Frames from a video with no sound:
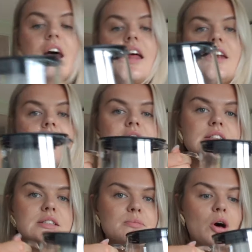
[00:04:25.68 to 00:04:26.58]
And then a
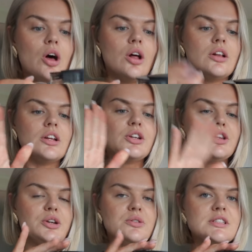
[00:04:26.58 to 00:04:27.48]
small
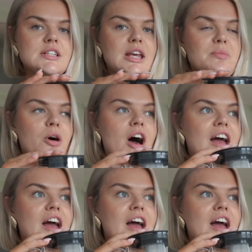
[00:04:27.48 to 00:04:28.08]
loose teapot.